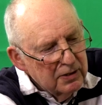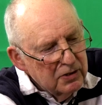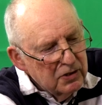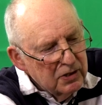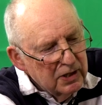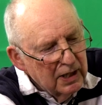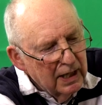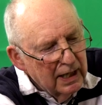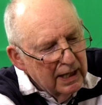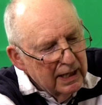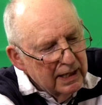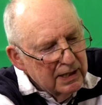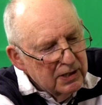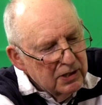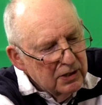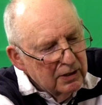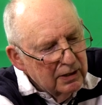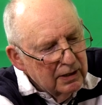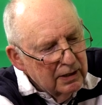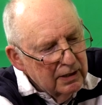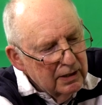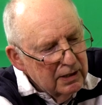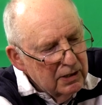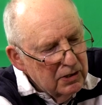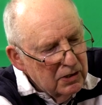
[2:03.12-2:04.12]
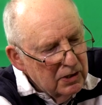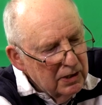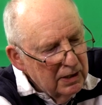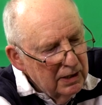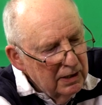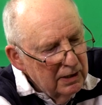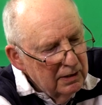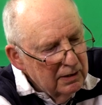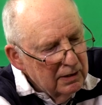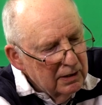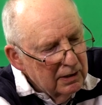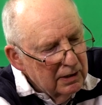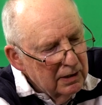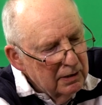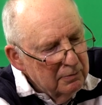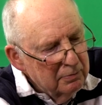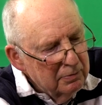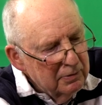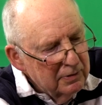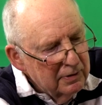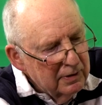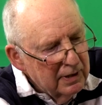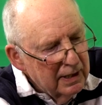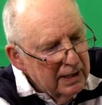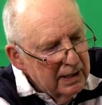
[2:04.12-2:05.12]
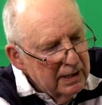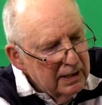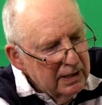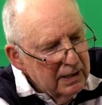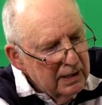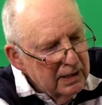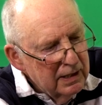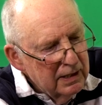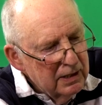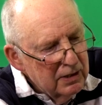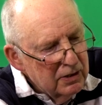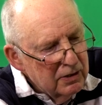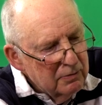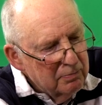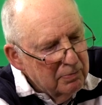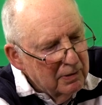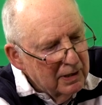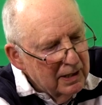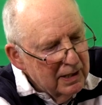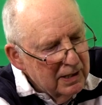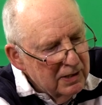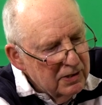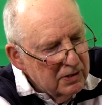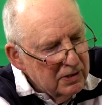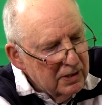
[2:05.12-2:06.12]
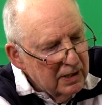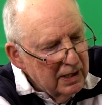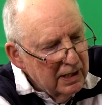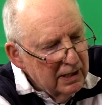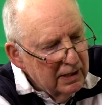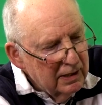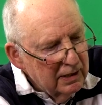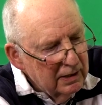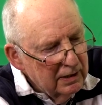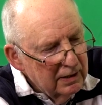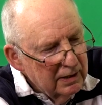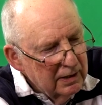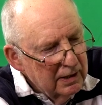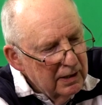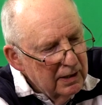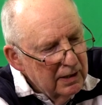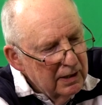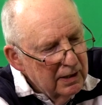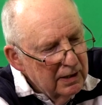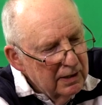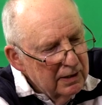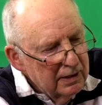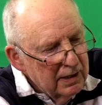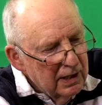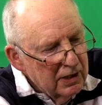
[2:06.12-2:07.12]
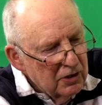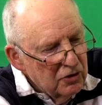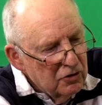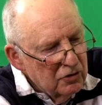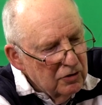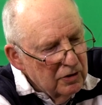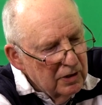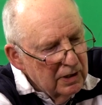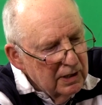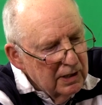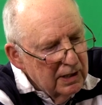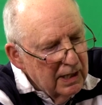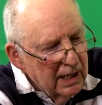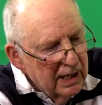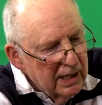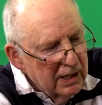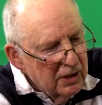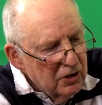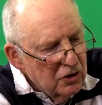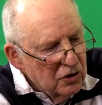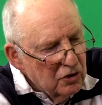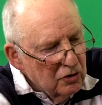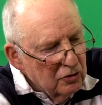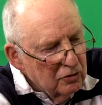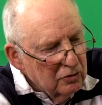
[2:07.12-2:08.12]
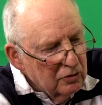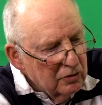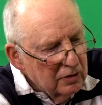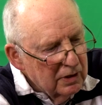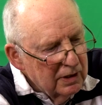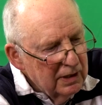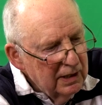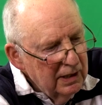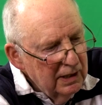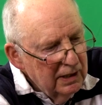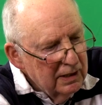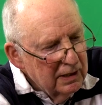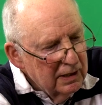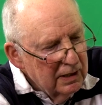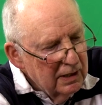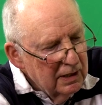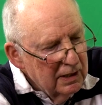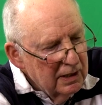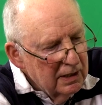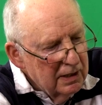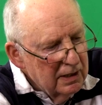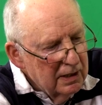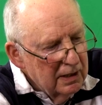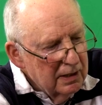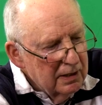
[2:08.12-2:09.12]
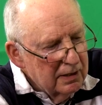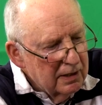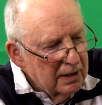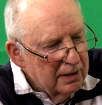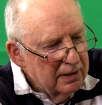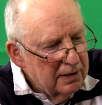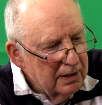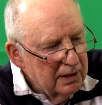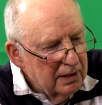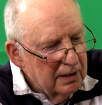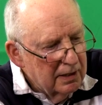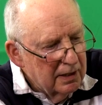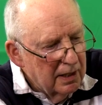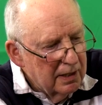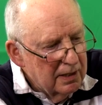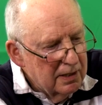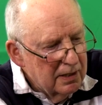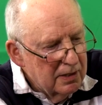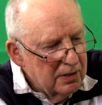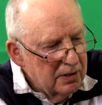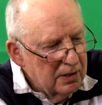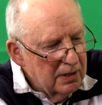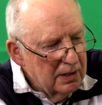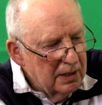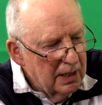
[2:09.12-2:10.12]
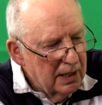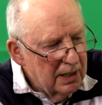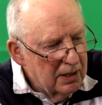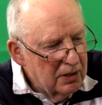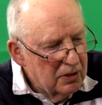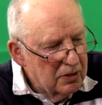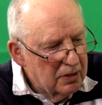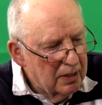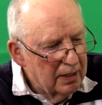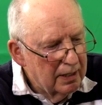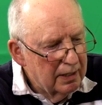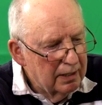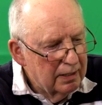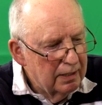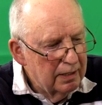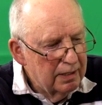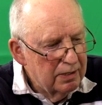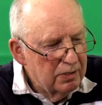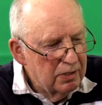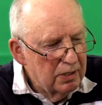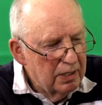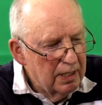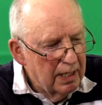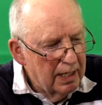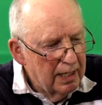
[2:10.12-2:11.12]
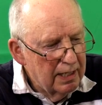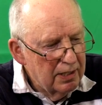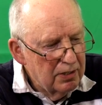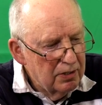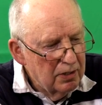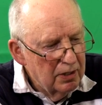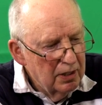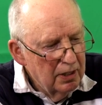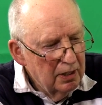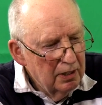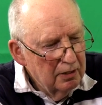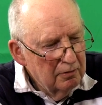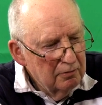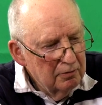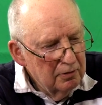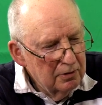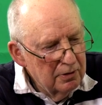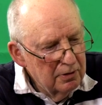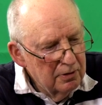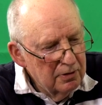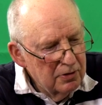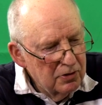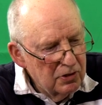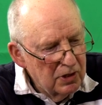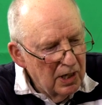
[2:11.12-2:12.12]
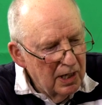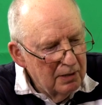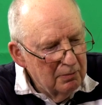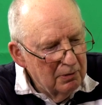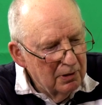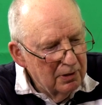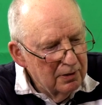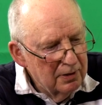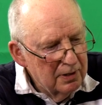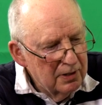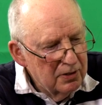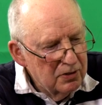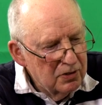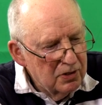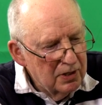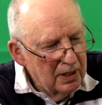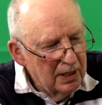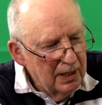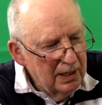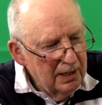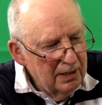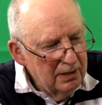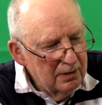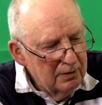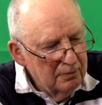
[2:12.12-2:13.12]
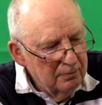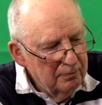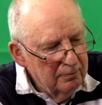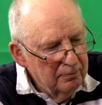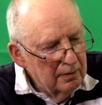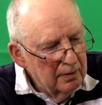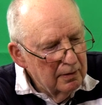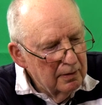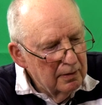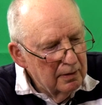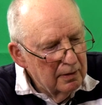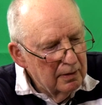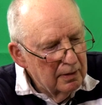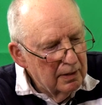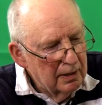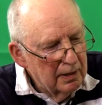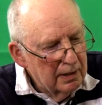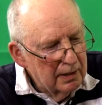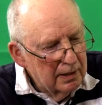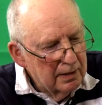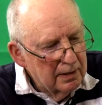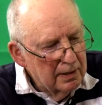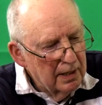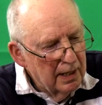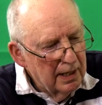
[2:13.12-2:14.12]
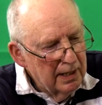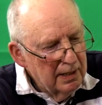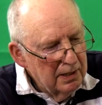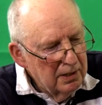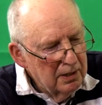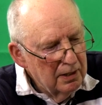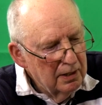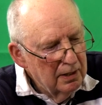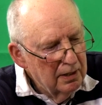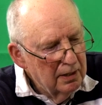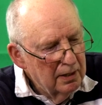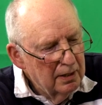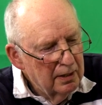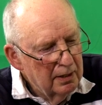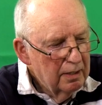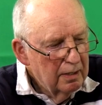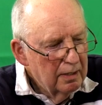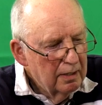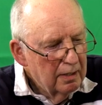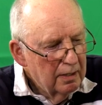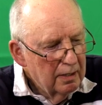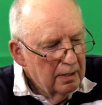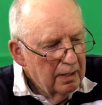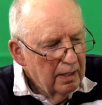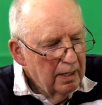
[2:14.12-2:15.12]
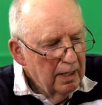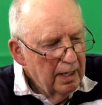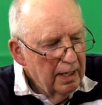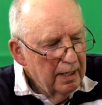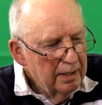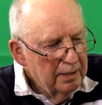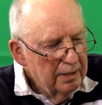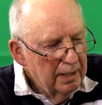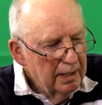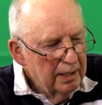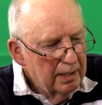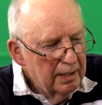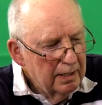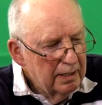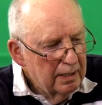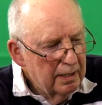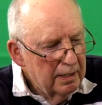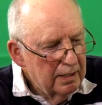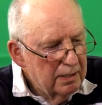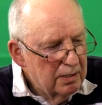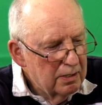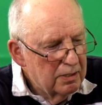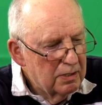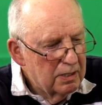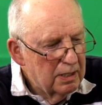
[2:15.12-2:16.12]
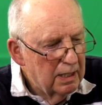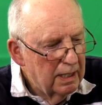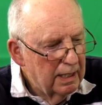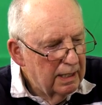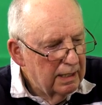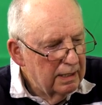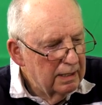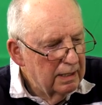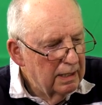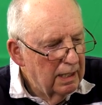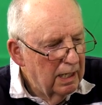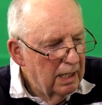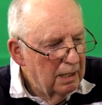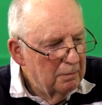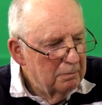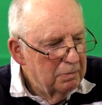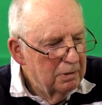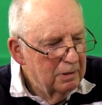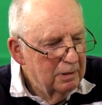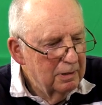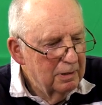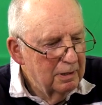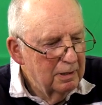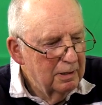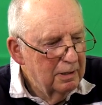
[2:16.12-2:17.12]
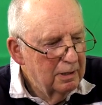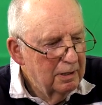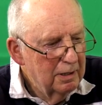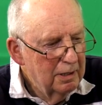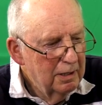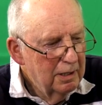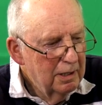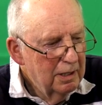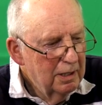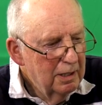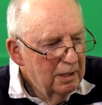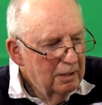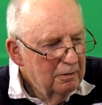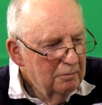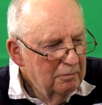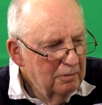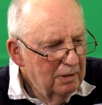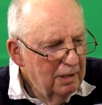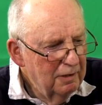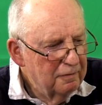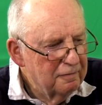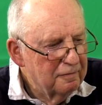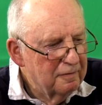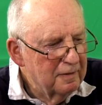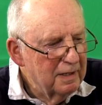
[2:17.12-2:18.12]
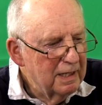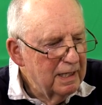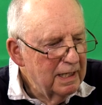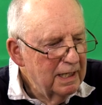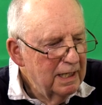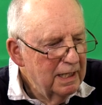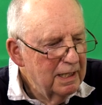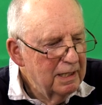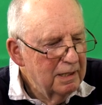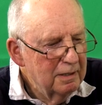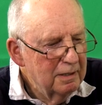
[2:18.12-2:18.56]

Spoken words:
side. So I'm going to put that into place there. That should engage shortly. I think that is engaged slightly, as it has. We'll do the same on this side, like that. And then I'm going to tighten up roughly